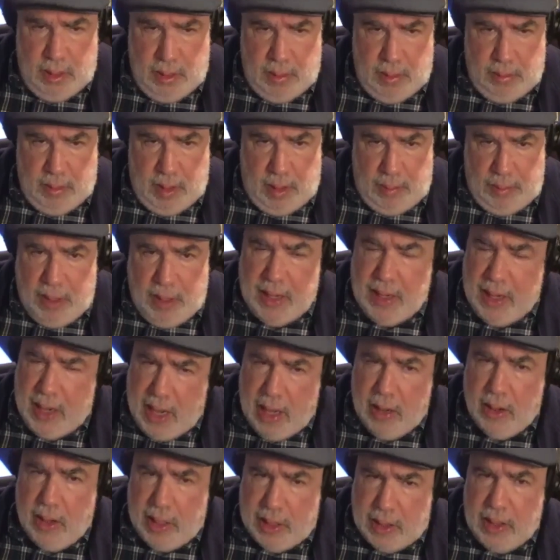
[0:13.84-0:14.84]
By
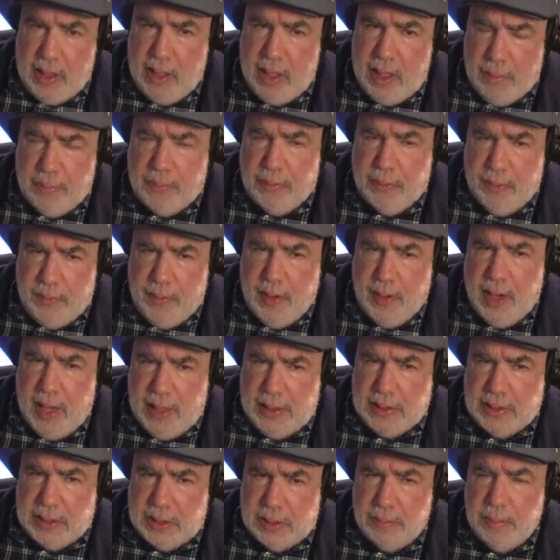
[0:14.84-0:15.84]
now I could
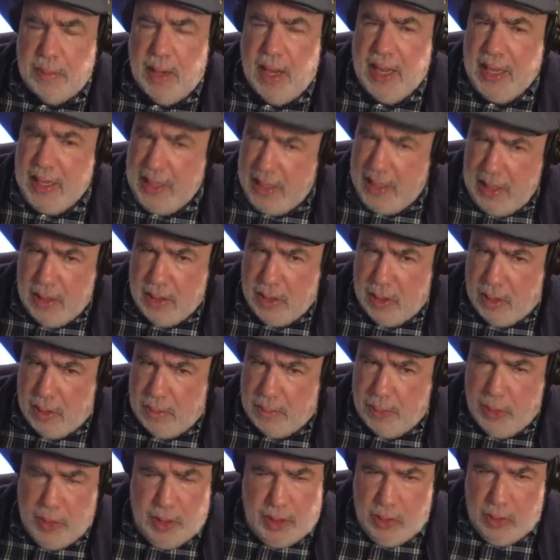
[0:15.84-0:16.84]
improvise by ear
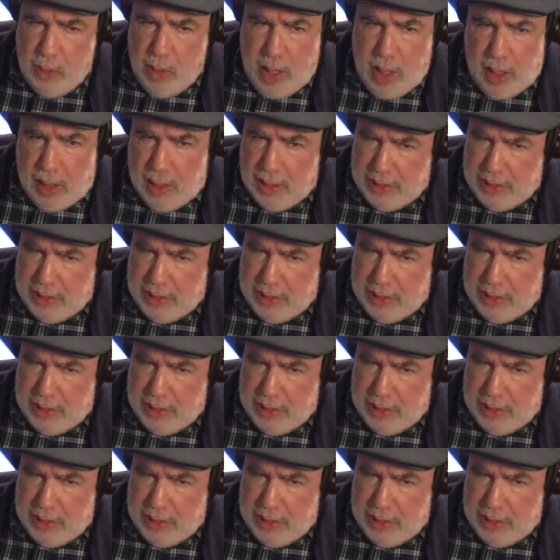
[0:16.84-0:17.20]
pretty well.